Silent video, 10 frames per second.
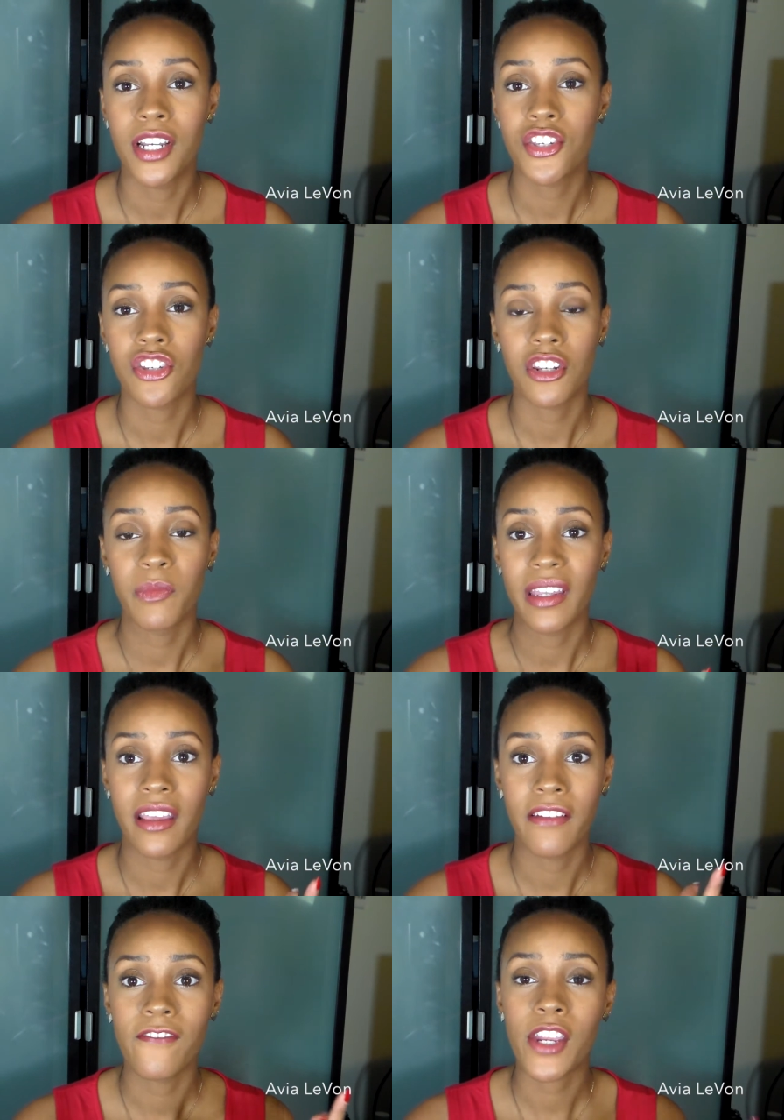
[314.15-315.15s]
It should have been
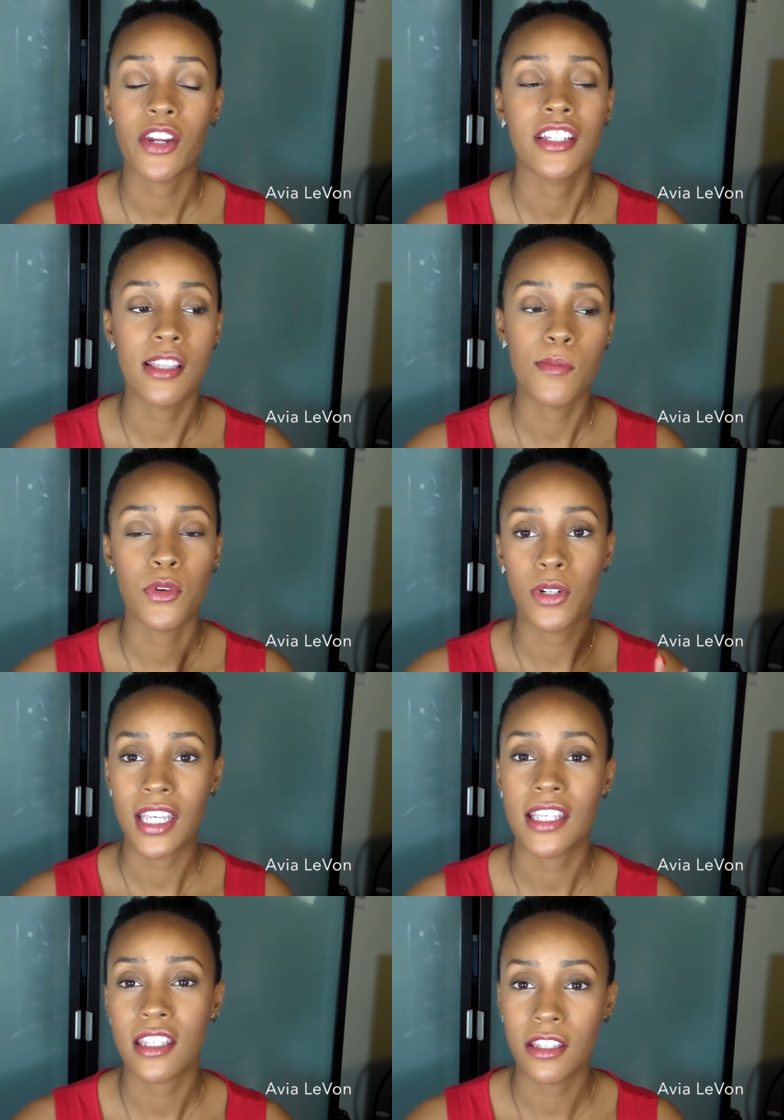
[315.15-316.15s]
a very simple,
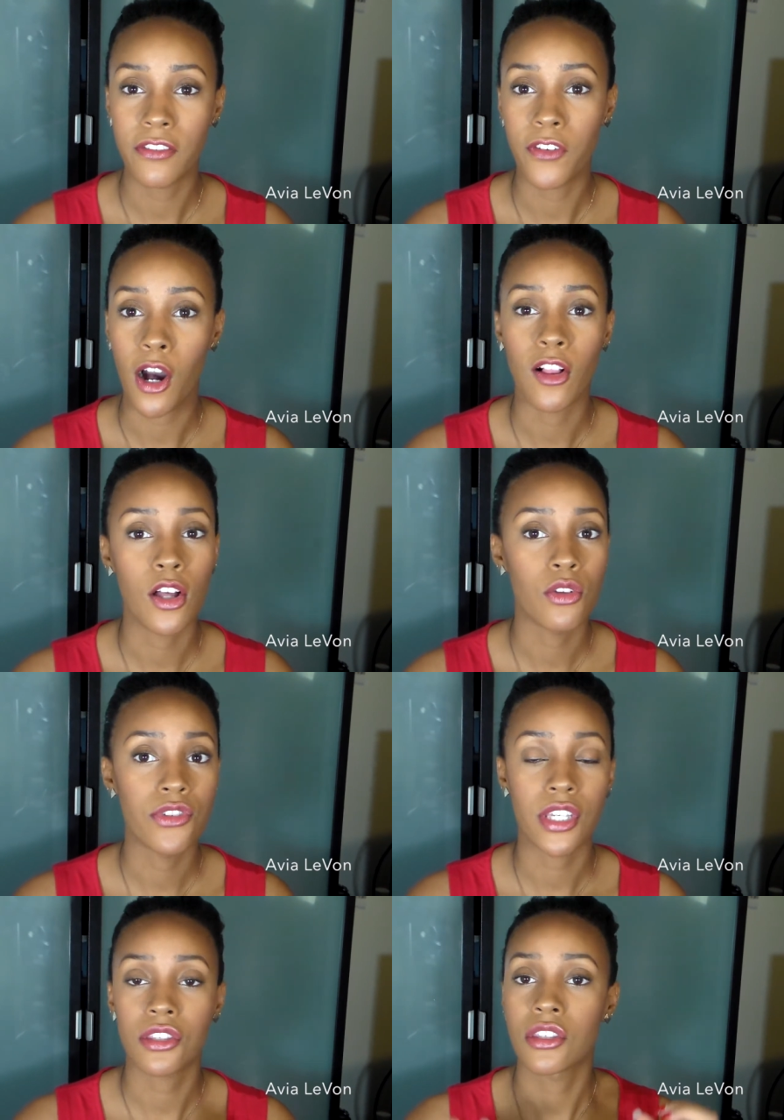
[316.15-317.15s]
easy to follow,
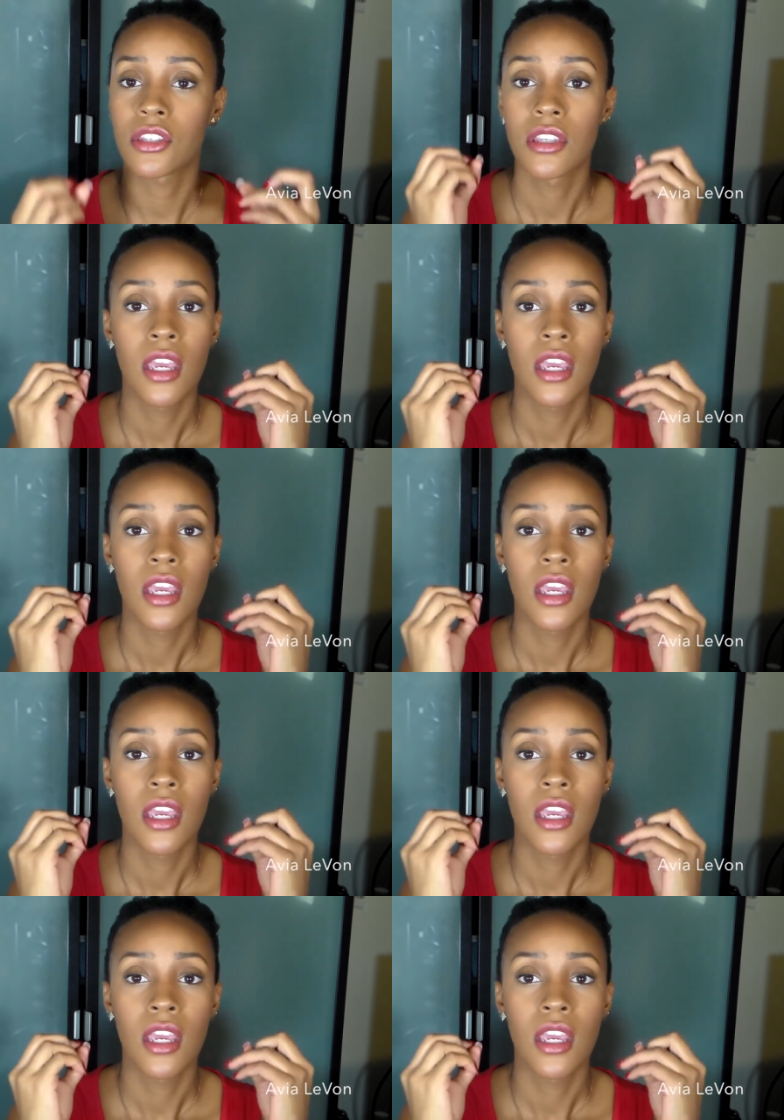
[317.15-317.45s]
just